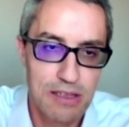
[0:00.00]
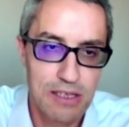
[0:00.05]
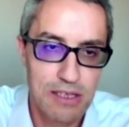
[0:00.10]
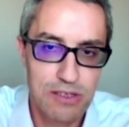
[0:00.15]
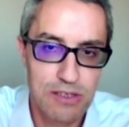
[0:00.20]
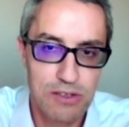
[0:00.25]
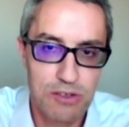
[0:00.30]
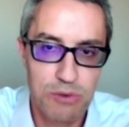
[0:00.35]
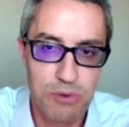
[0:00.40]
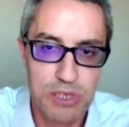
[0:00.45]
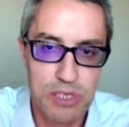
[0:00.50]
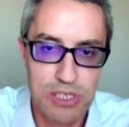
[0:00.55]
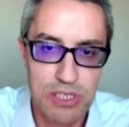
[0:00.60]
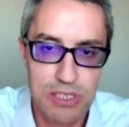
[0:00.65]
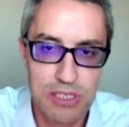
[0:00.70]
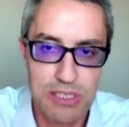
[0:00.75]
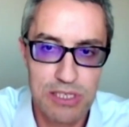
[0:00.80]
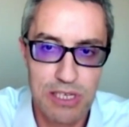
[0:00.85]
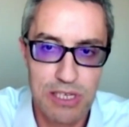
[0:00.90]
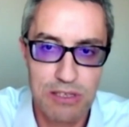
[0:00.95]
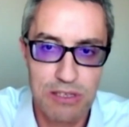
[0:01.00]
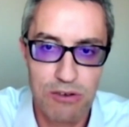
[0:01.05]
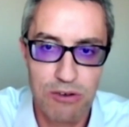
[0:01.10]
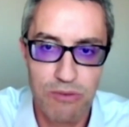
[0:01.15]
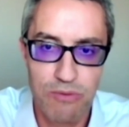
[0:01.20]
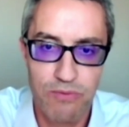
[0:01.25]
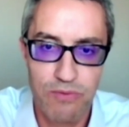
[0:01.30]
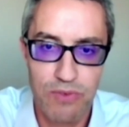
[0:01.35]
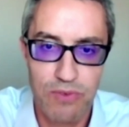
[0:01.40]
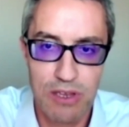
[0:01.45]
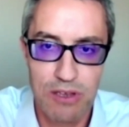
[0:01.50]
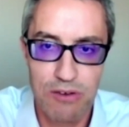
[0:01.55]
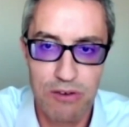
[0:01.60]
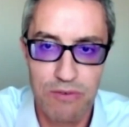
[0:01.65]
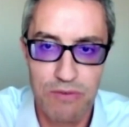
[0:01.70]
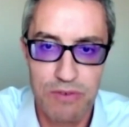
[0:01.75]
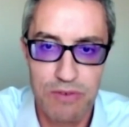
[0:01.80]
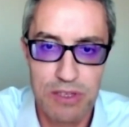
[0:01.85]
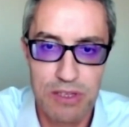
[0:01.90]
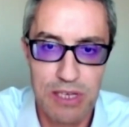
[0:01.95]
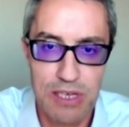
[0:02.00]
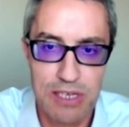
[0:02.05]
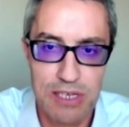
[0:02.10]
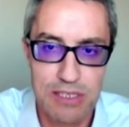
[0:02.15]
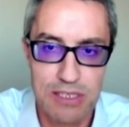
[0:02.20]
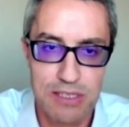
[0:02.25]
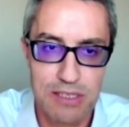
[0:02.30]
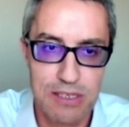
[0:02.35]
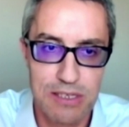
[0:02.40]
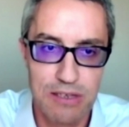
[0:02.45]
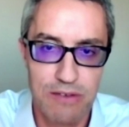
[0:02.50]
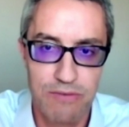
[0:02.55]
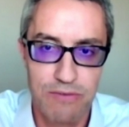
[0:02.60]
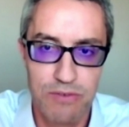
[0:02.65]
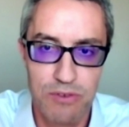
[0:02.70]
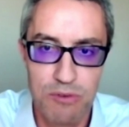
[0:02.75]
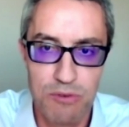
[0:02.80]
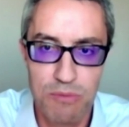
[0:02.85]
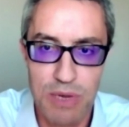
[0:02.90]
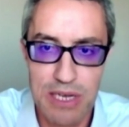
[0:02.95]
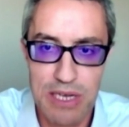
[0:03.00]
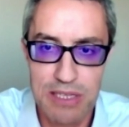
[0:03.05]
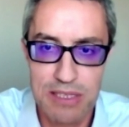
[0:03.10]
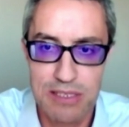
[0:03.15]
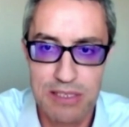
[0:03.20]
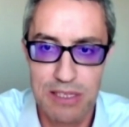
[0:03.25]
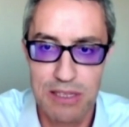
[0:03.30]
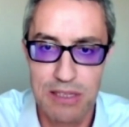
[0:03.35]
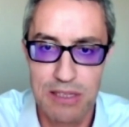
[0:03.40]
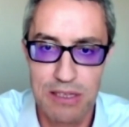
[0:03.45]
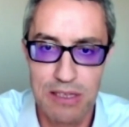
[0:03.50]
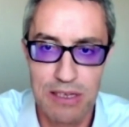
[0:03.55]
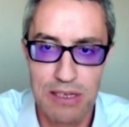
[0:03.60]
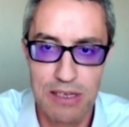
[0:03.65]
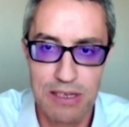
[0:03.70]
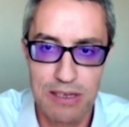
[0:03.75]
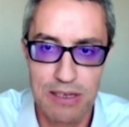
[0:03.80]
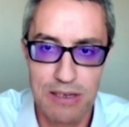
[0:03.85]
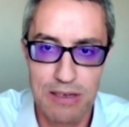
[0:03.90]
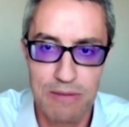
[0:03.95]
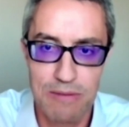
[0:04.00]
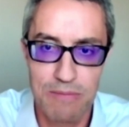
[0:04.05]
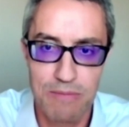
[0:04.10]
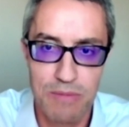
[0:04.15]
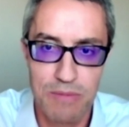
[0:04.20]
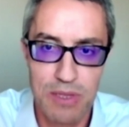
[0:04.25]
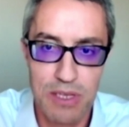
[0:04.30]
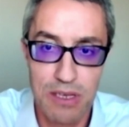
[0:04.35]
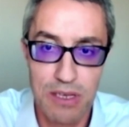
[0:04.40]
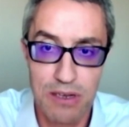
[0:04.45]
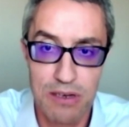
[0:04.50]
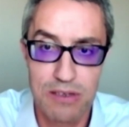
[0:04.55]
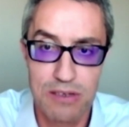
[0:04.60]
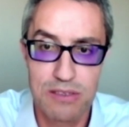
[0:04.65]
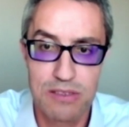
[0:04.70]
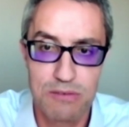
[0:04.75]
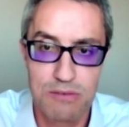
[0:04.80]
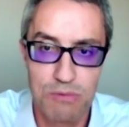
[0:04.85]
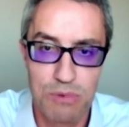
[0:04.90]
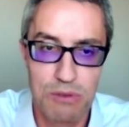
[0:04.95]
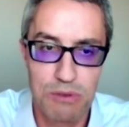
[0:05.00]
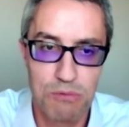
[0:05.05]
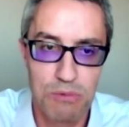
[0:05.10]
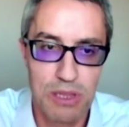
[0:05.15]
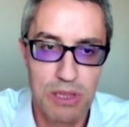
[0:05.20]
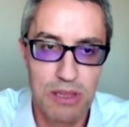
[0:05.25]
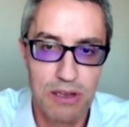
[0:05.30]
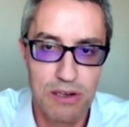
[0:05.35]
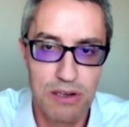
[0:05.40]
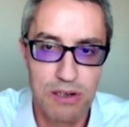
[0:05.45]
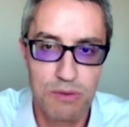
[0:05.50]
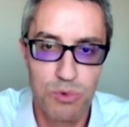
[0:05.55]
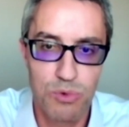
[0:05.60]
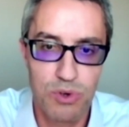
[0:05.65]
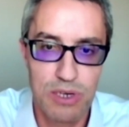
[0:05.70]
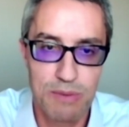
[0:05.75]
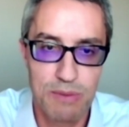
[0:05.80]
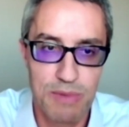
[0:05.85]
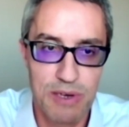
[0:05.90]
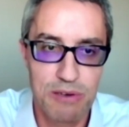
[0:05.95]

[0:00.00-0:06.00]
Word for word: these are the questions that hopefully over the next uh, few months and um, years we'll, we'll learn more